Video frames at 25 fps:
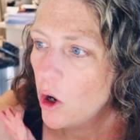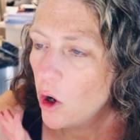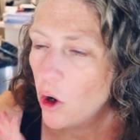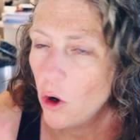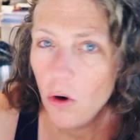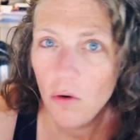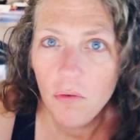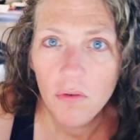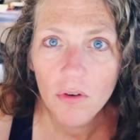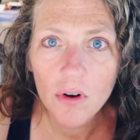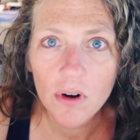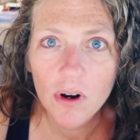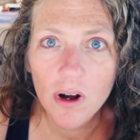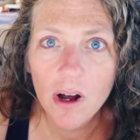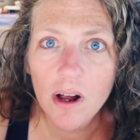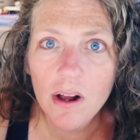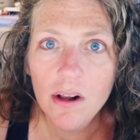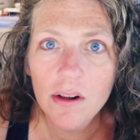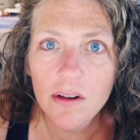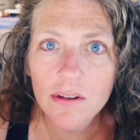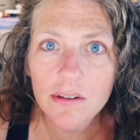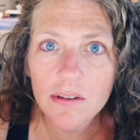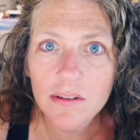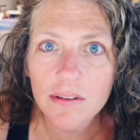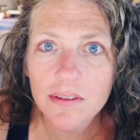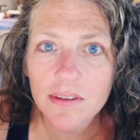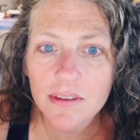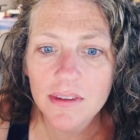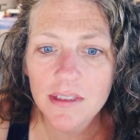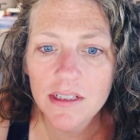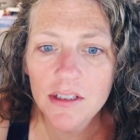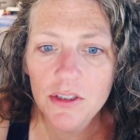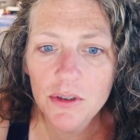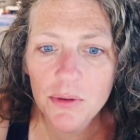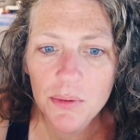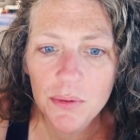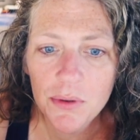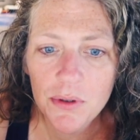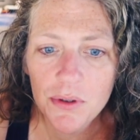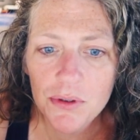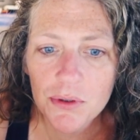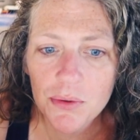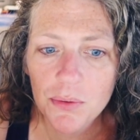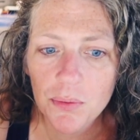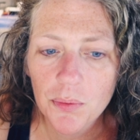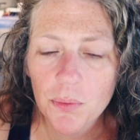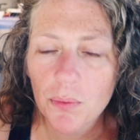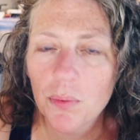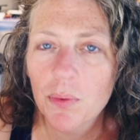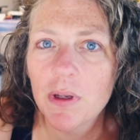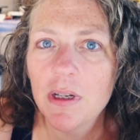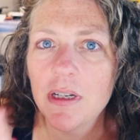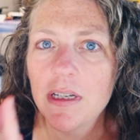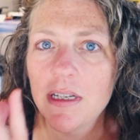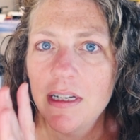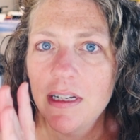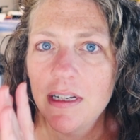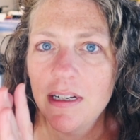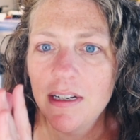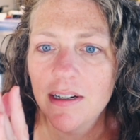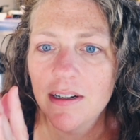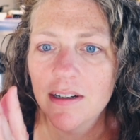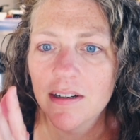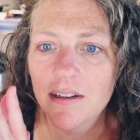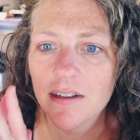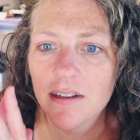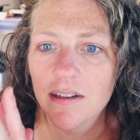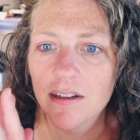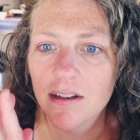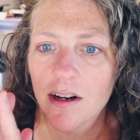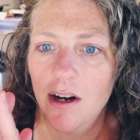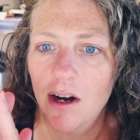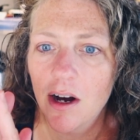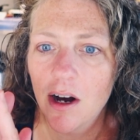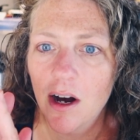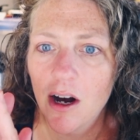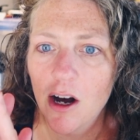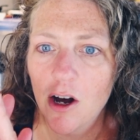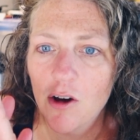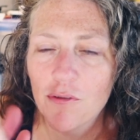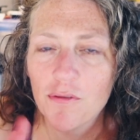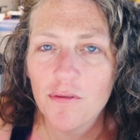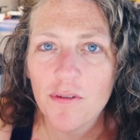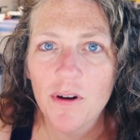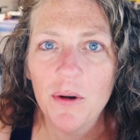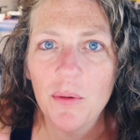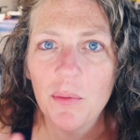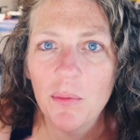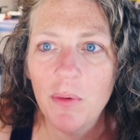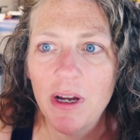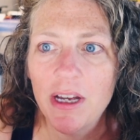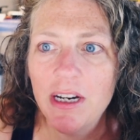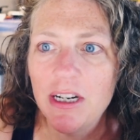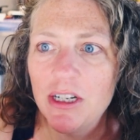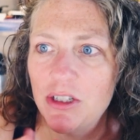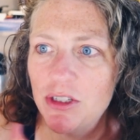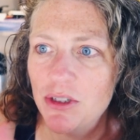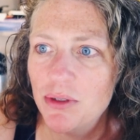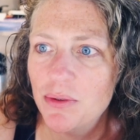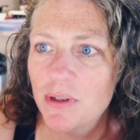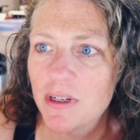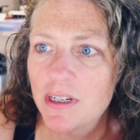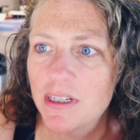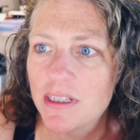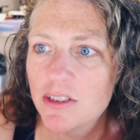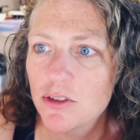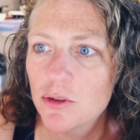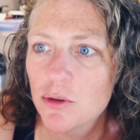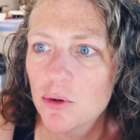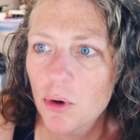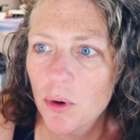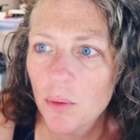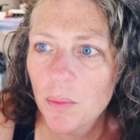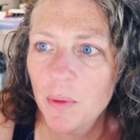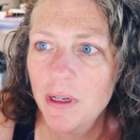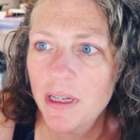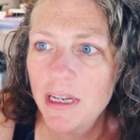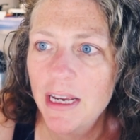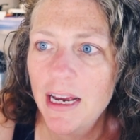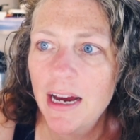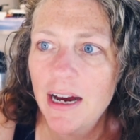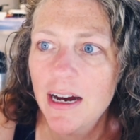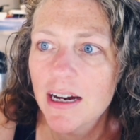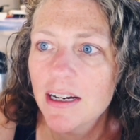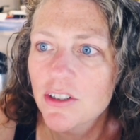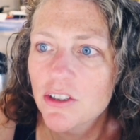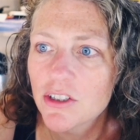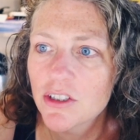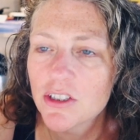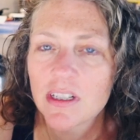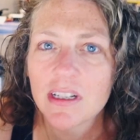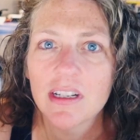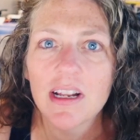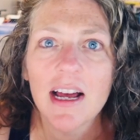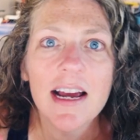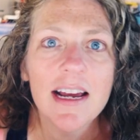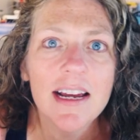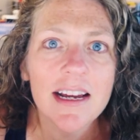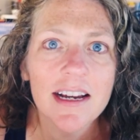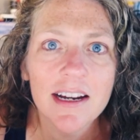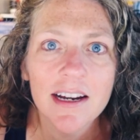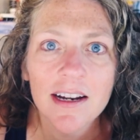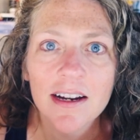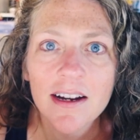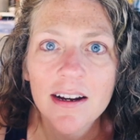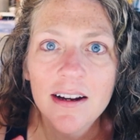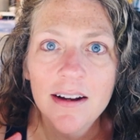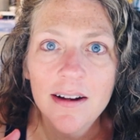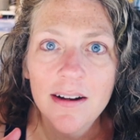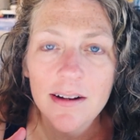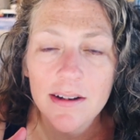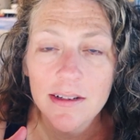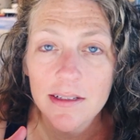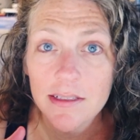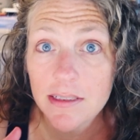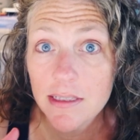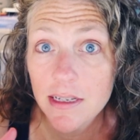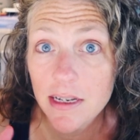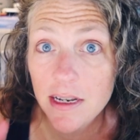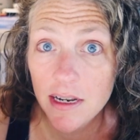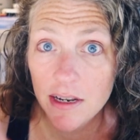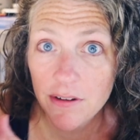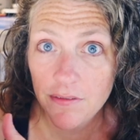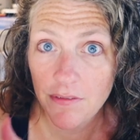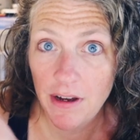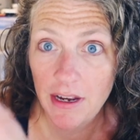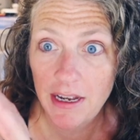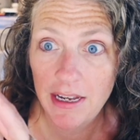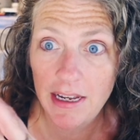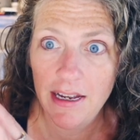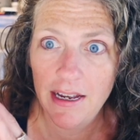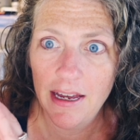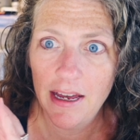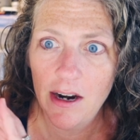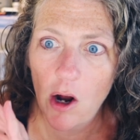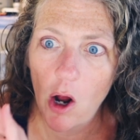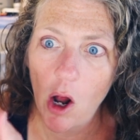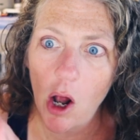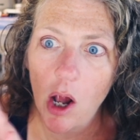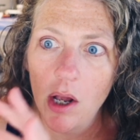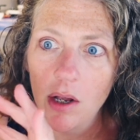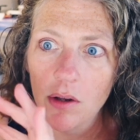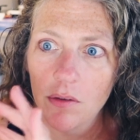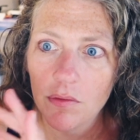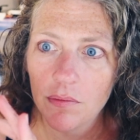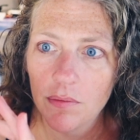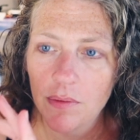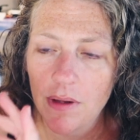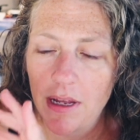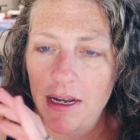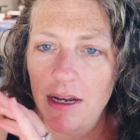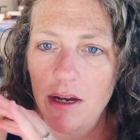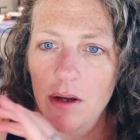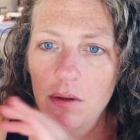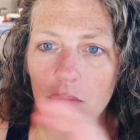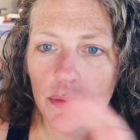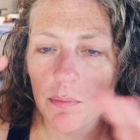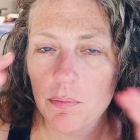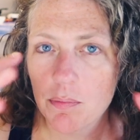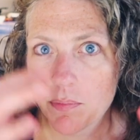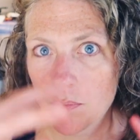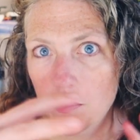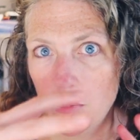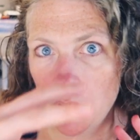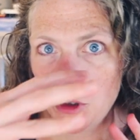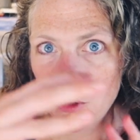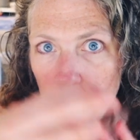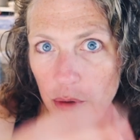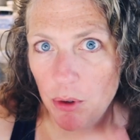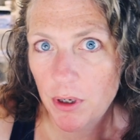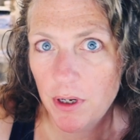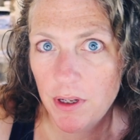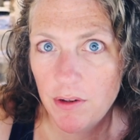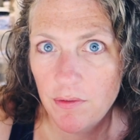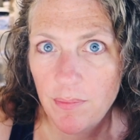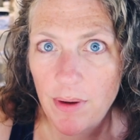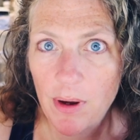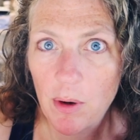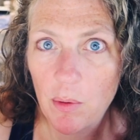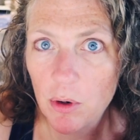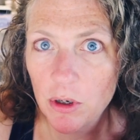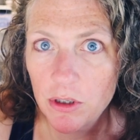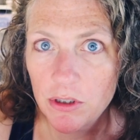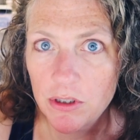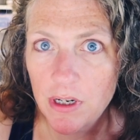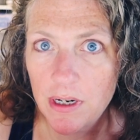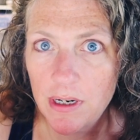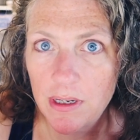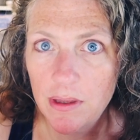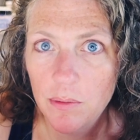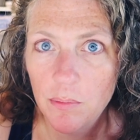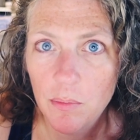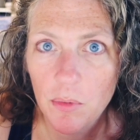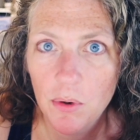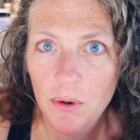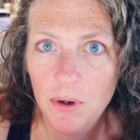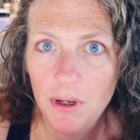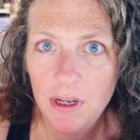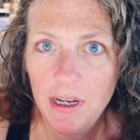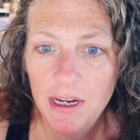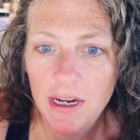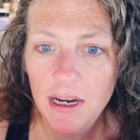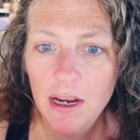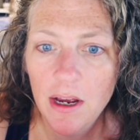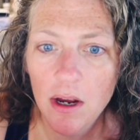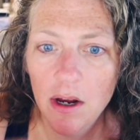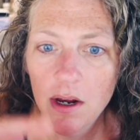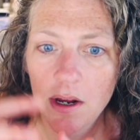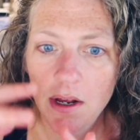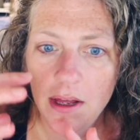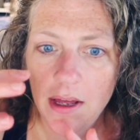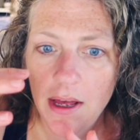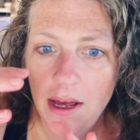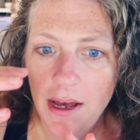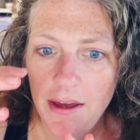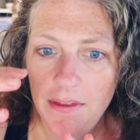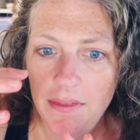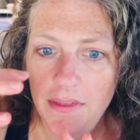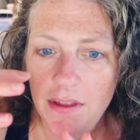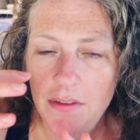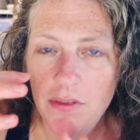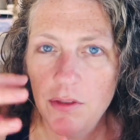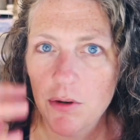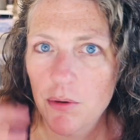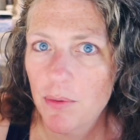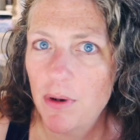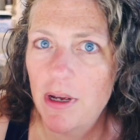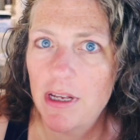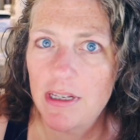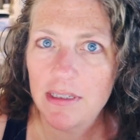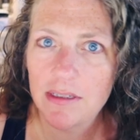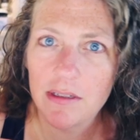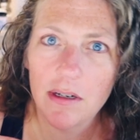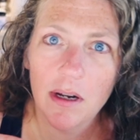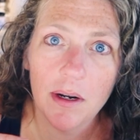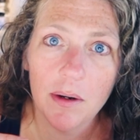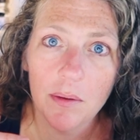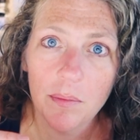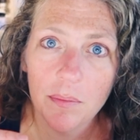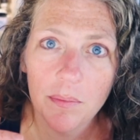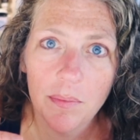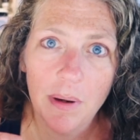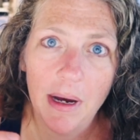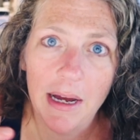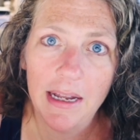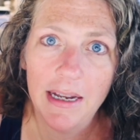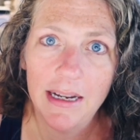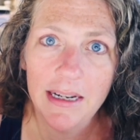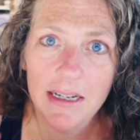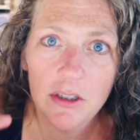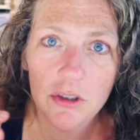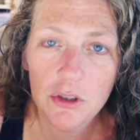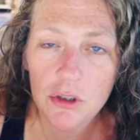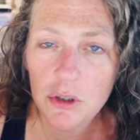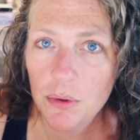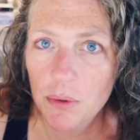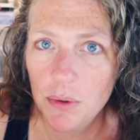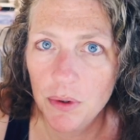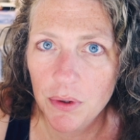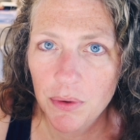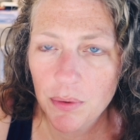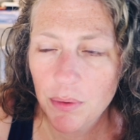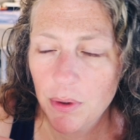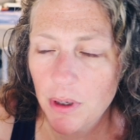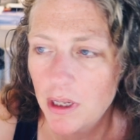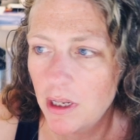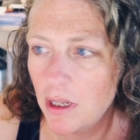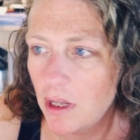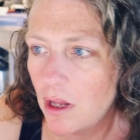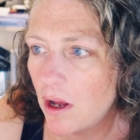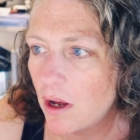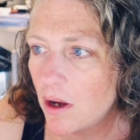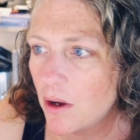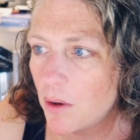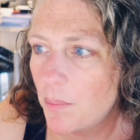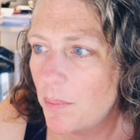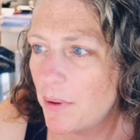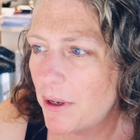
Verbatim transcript: Overall, this was really a fun way to do this. Normally, I just like seeing if I can get all of, like, majority of my work done in the morning and then the rest done by like two or three o'clock.